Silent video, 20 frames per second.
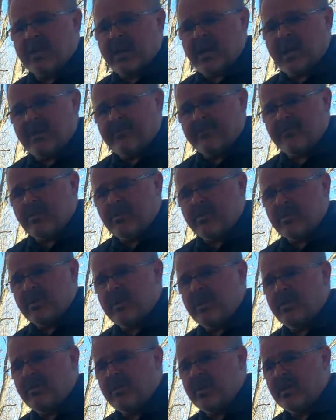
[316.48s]
to
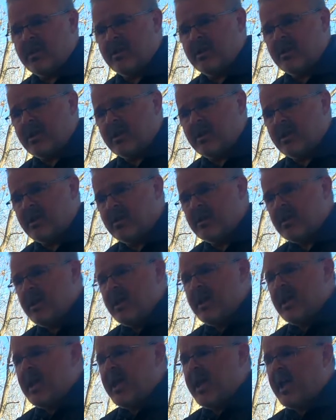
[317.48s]
California, and then
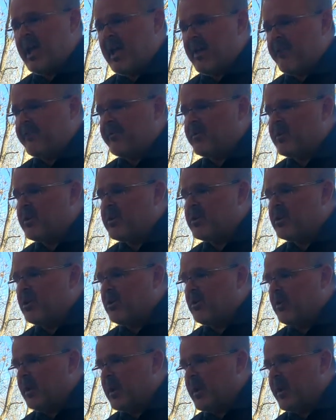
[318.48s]
after
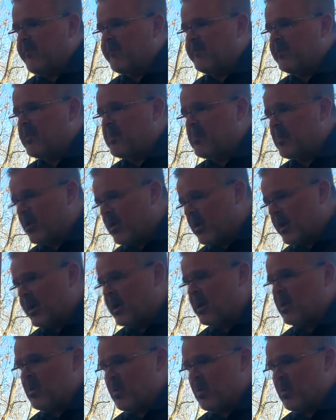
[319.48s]
you left the Marine